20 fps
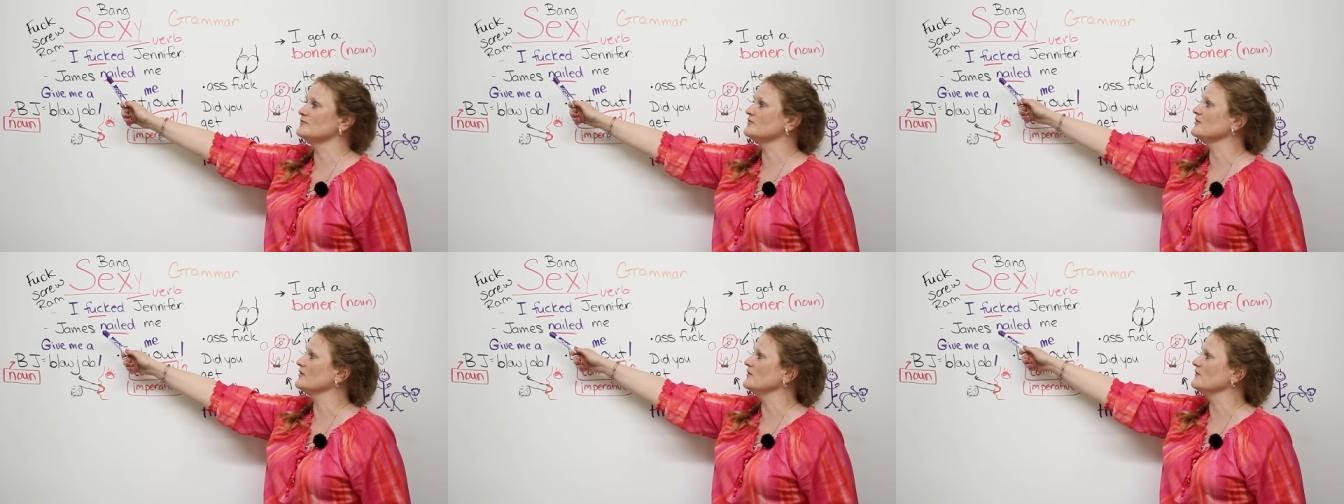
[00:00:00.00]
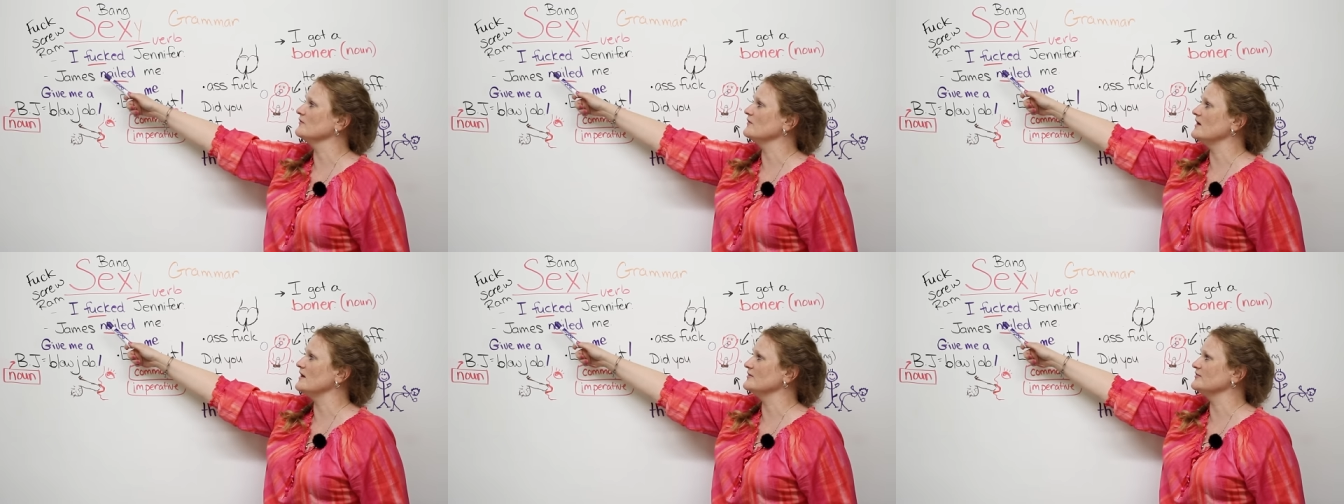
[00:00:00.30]

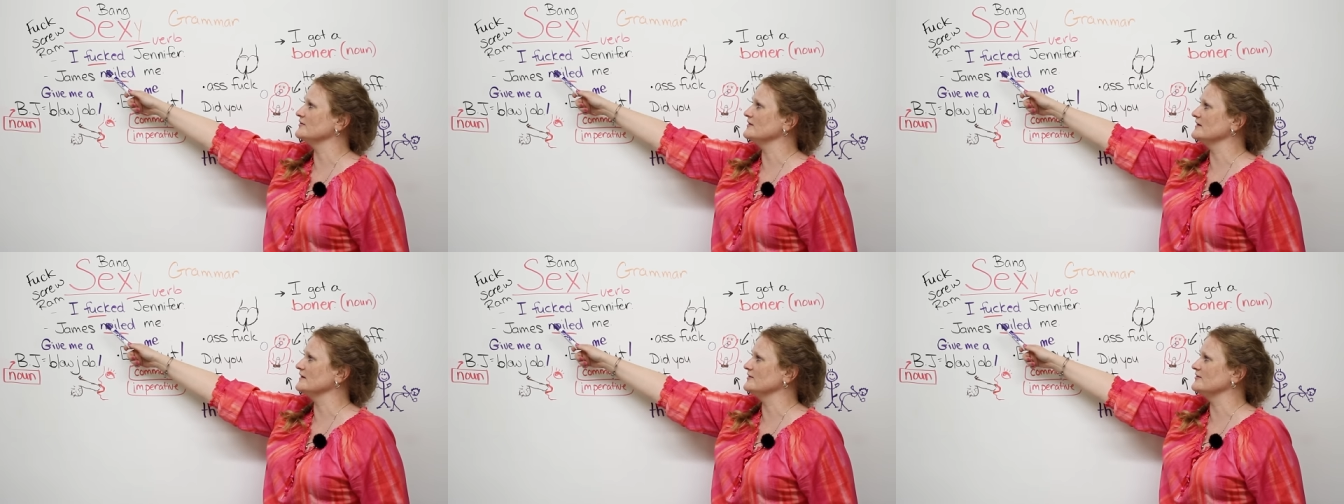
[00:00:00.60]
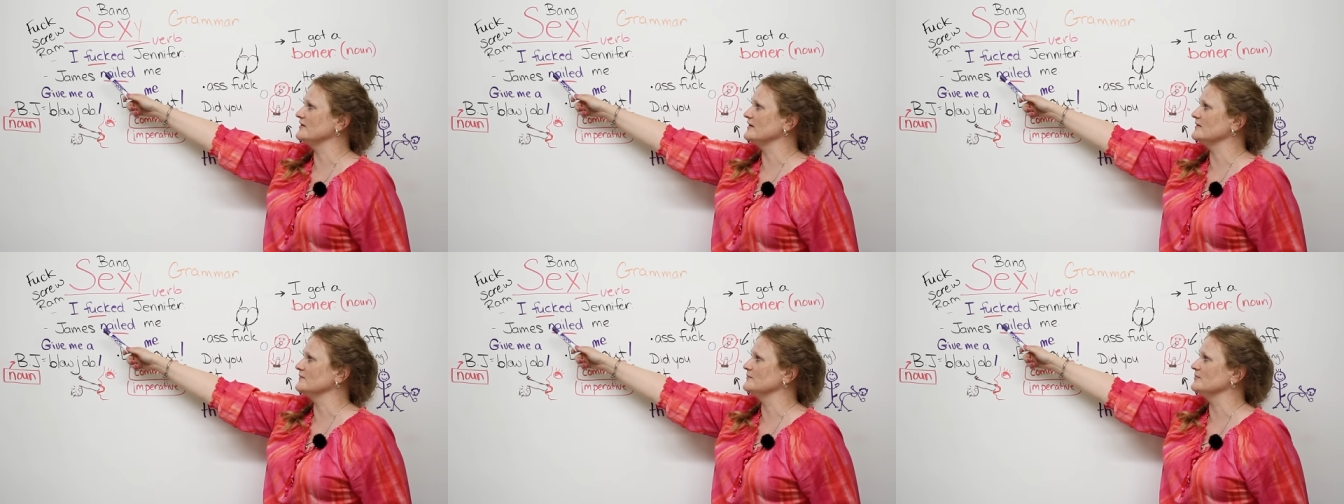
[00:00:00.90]
So, as an
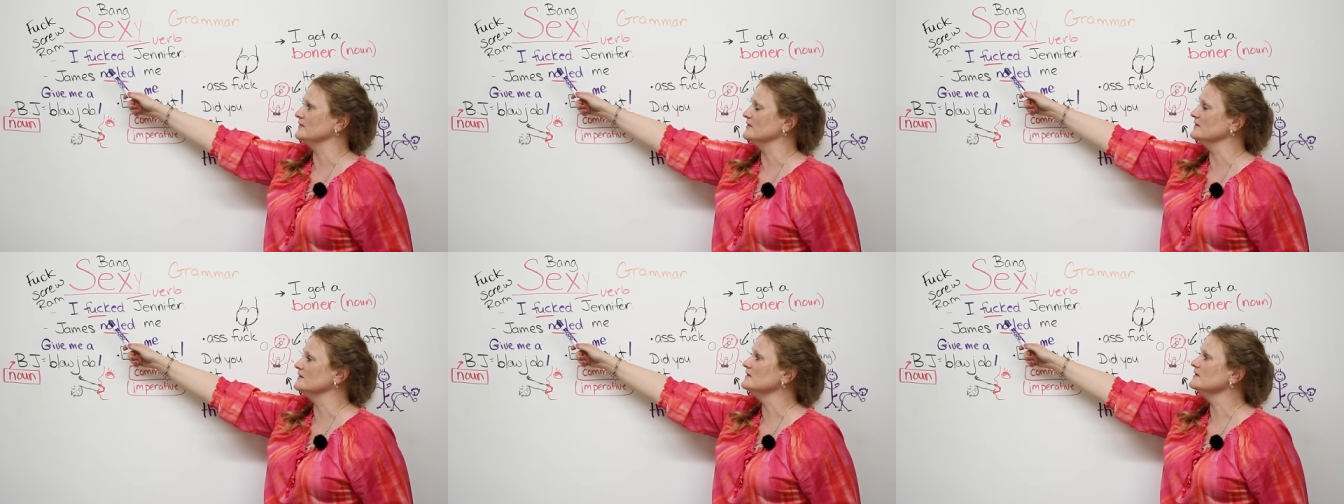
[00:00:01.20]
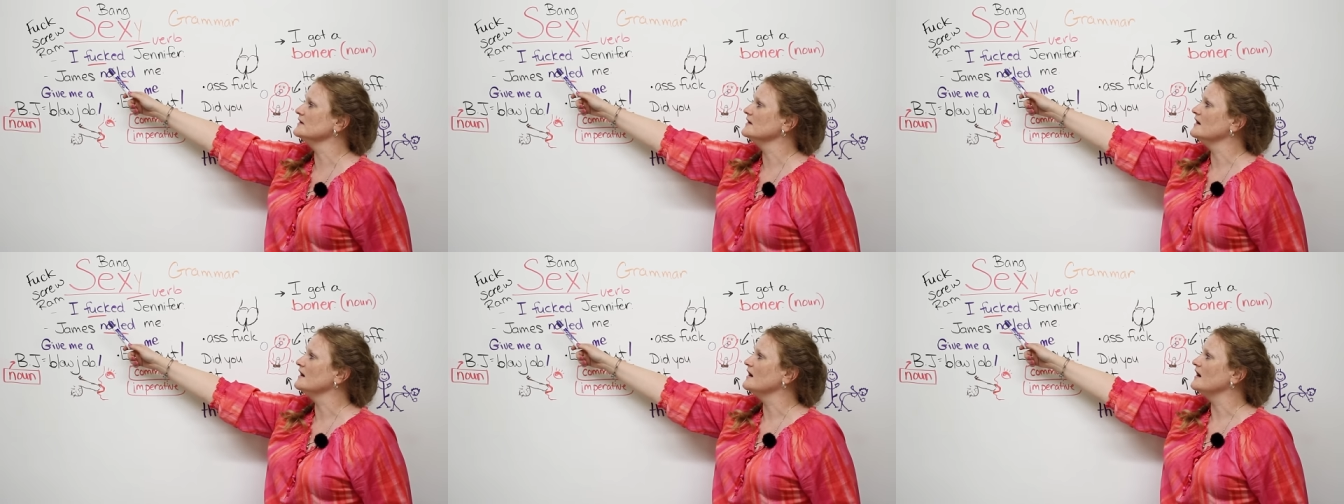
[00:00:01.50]
example,
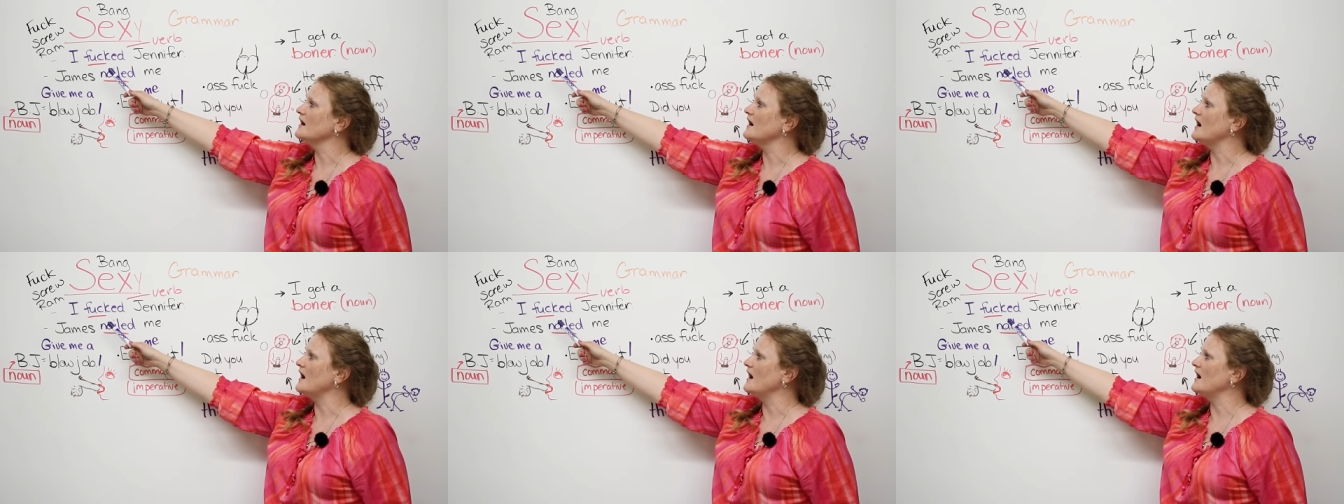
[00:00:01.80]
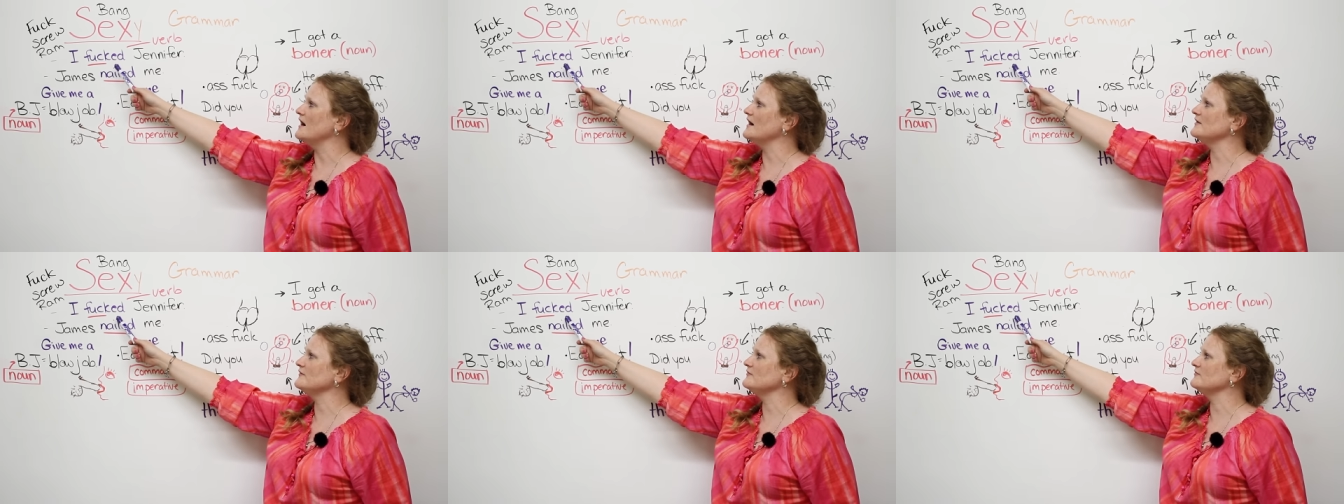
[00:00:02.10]

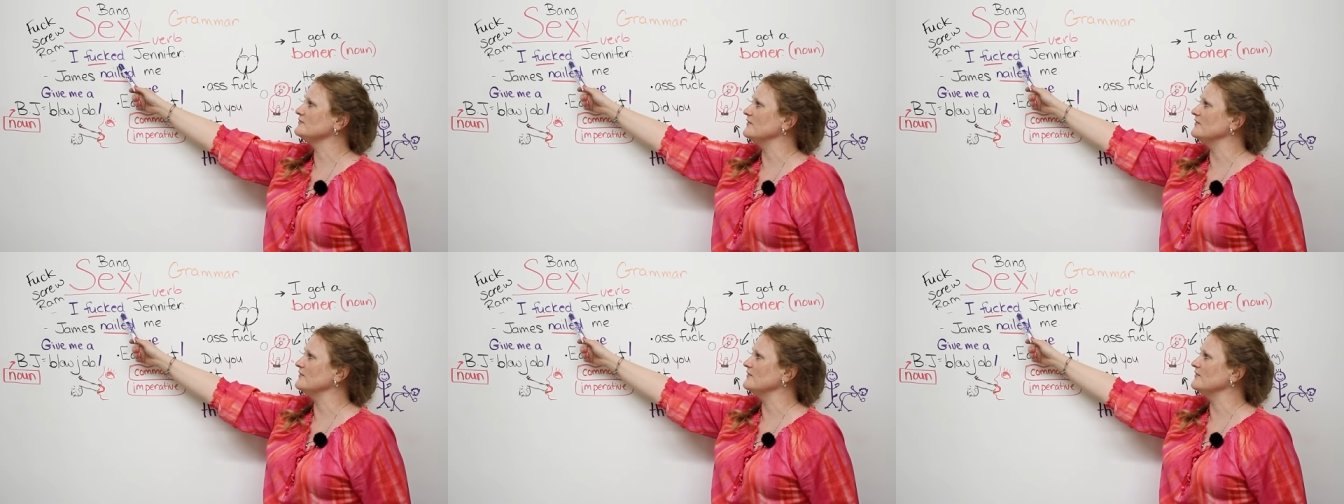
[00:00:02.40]
I